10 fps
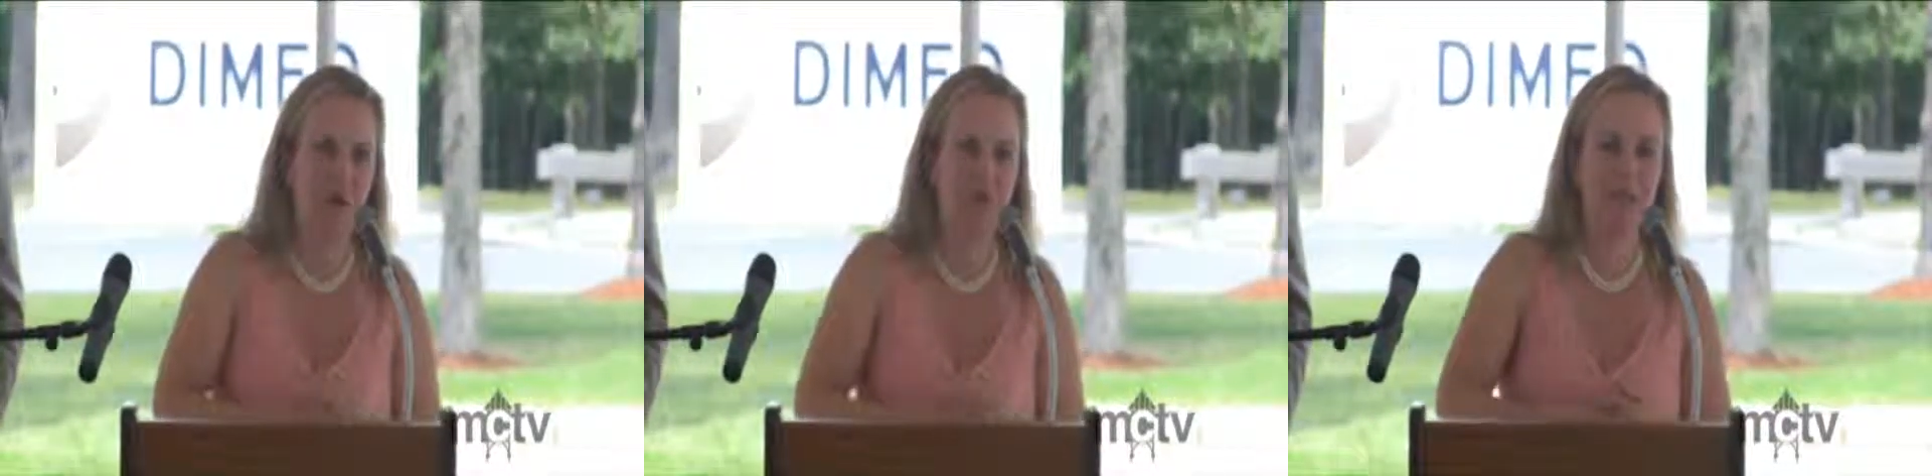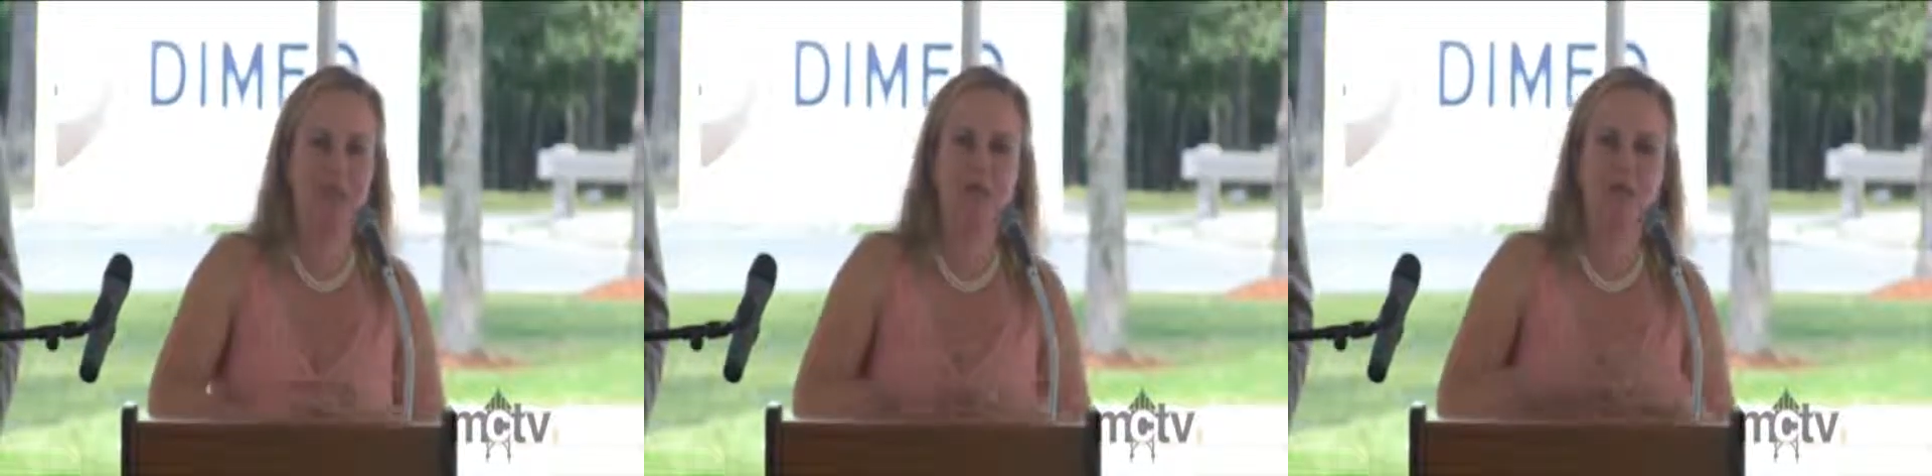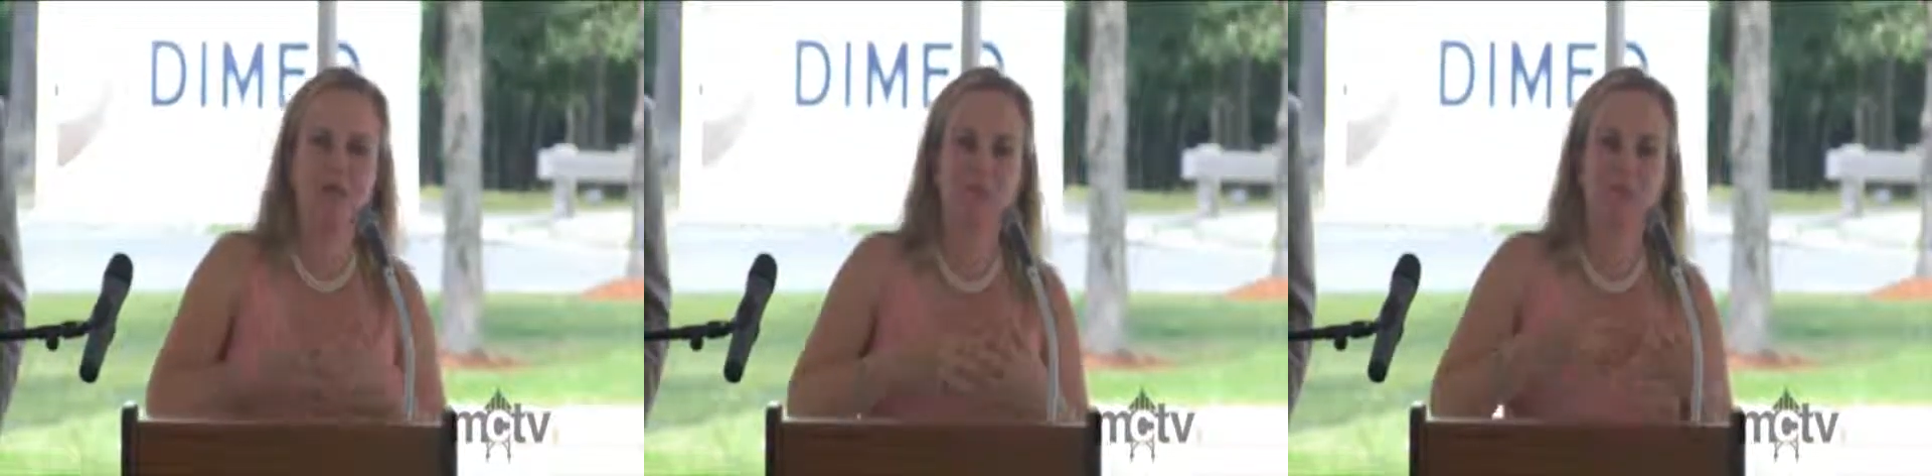how can
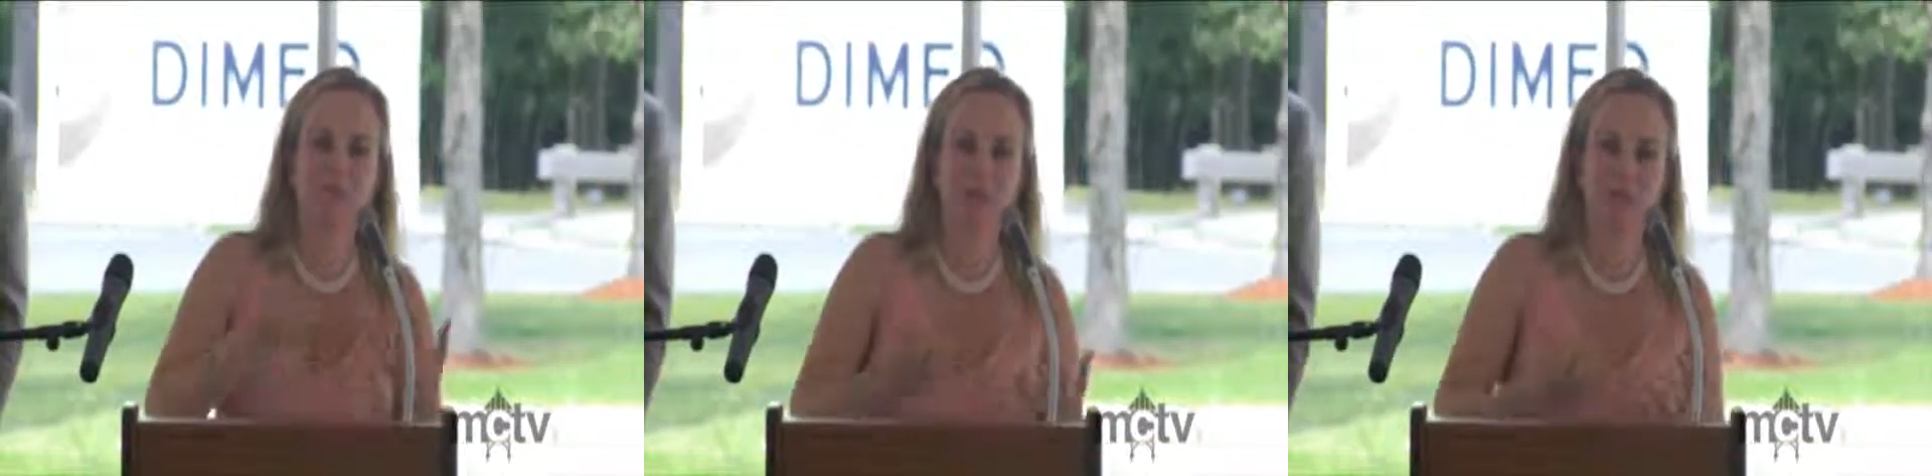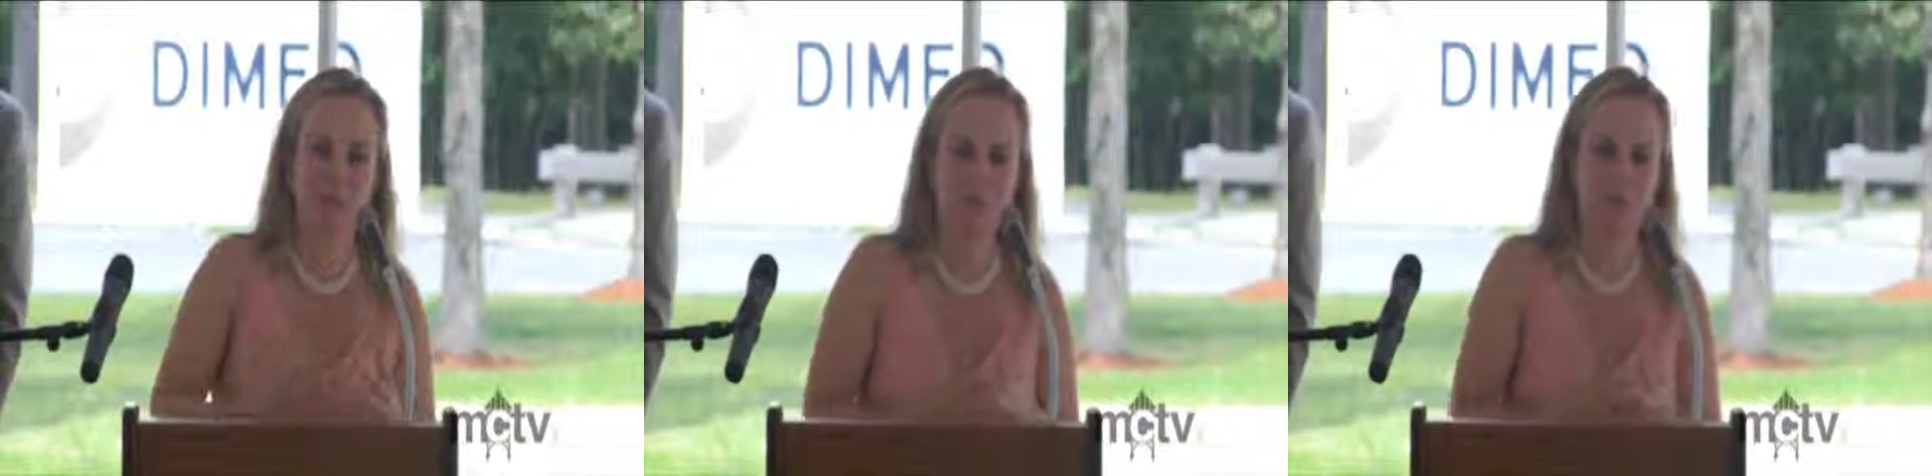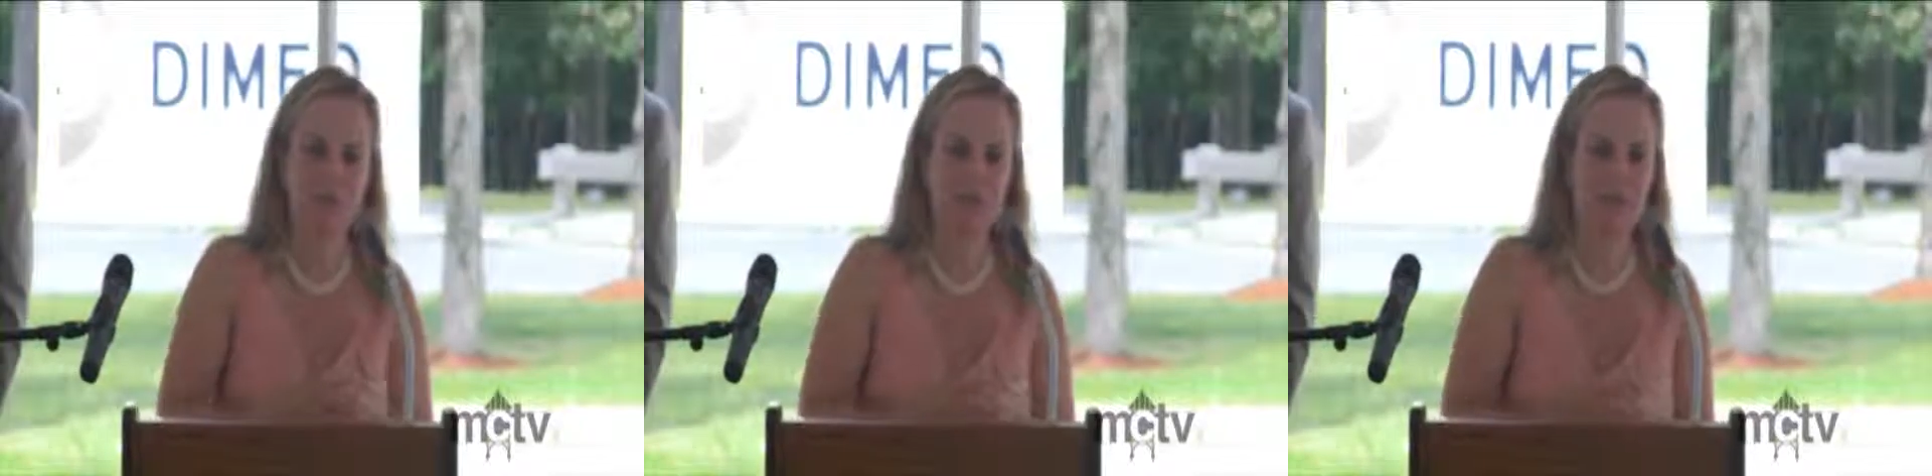anyone ever learn in this
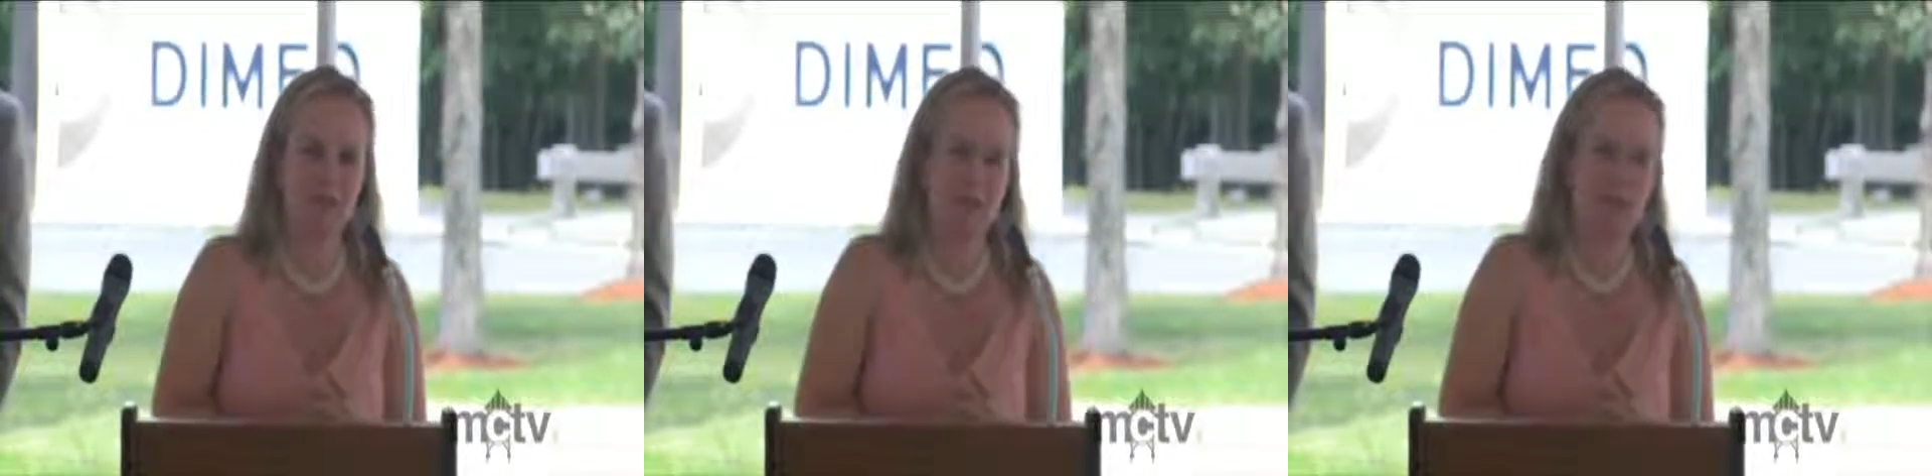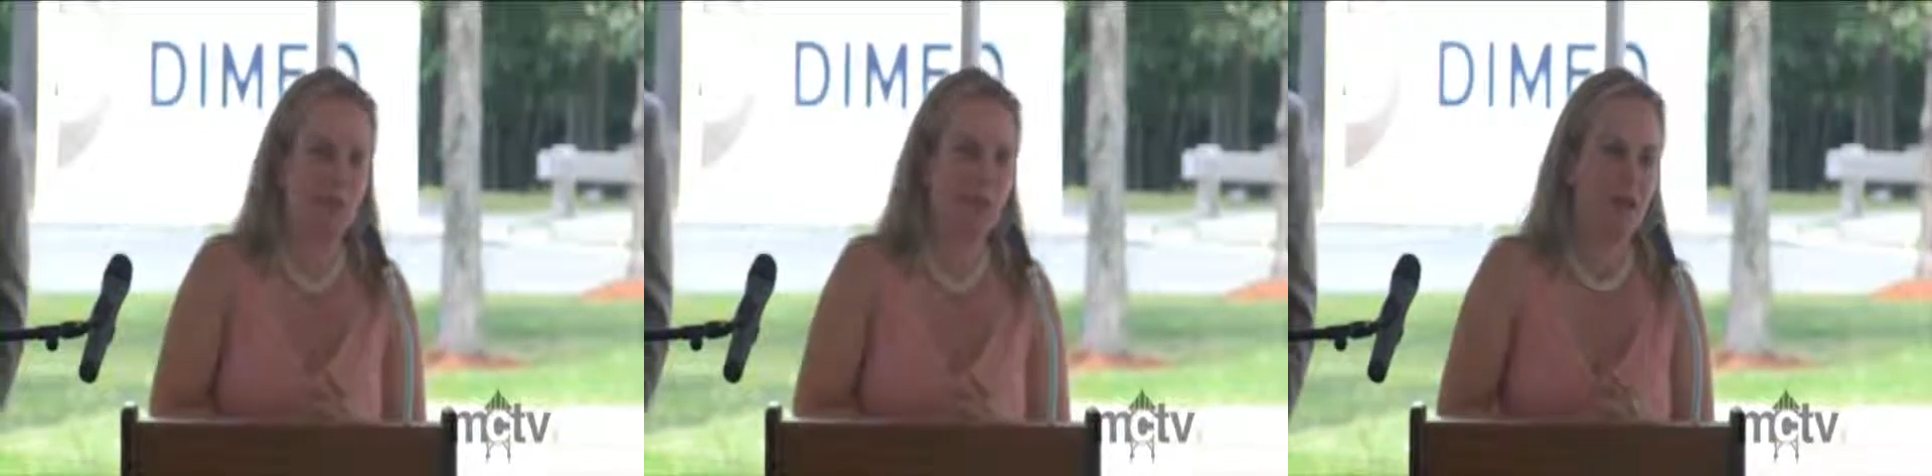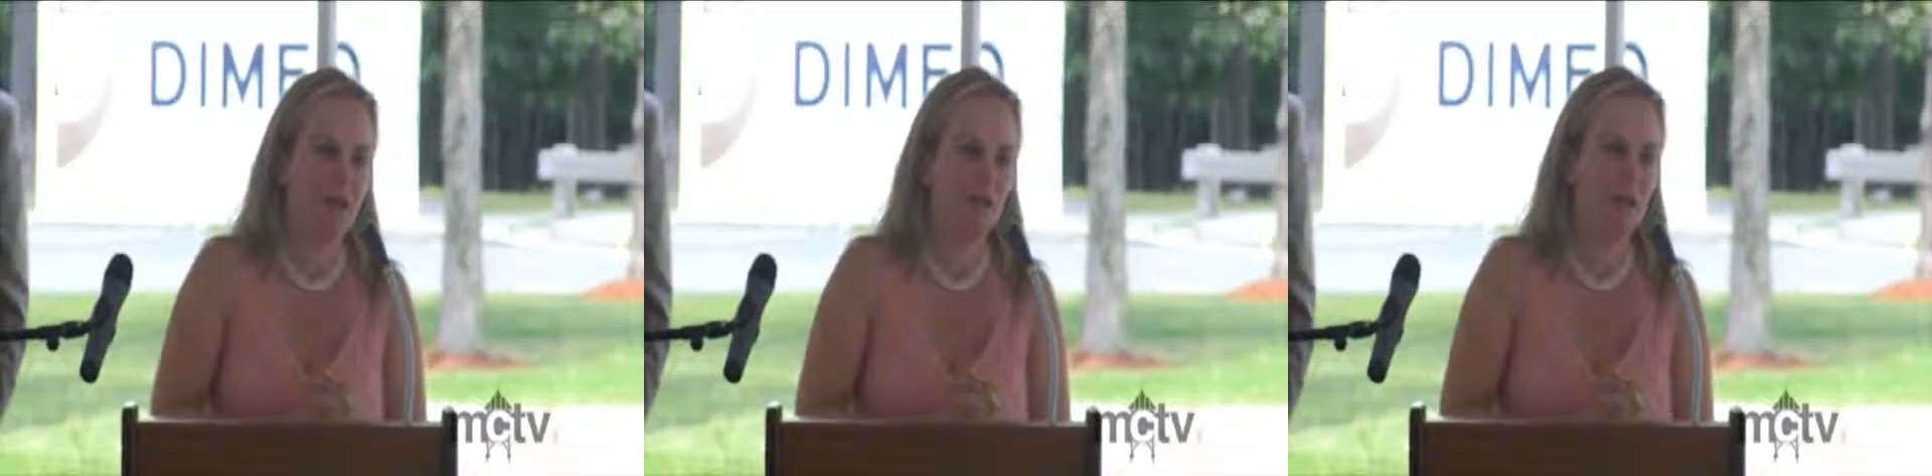place?
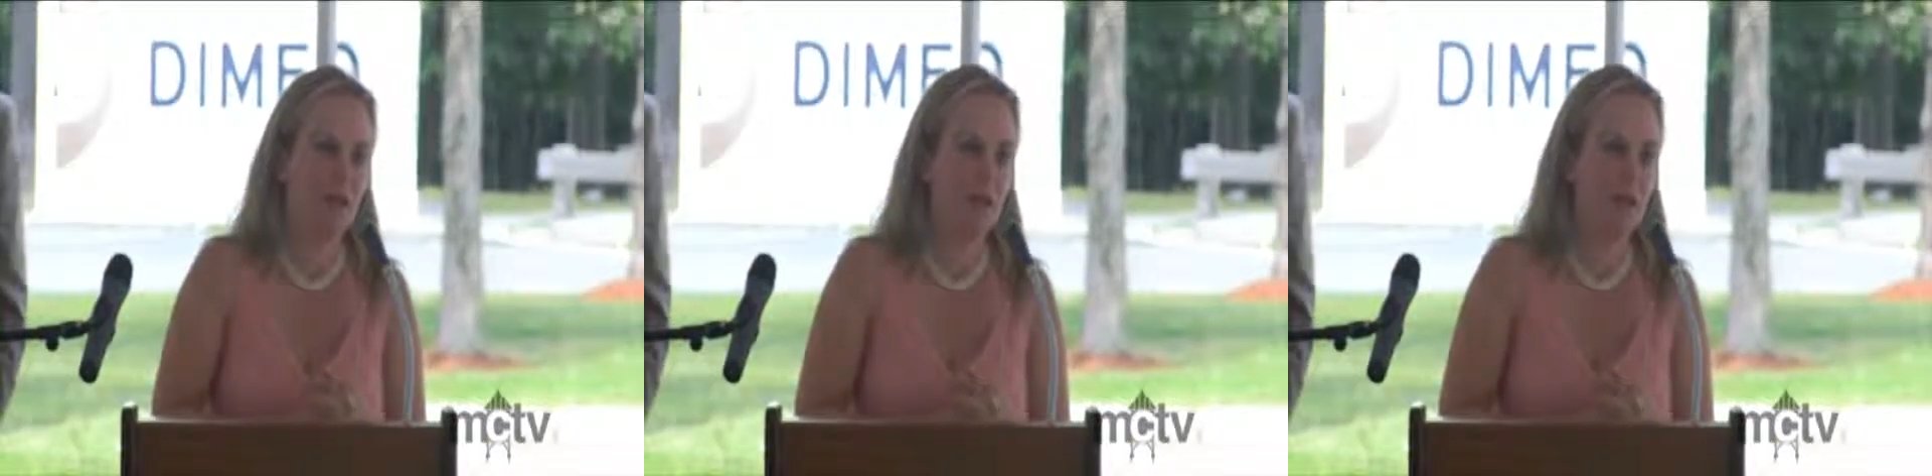Um,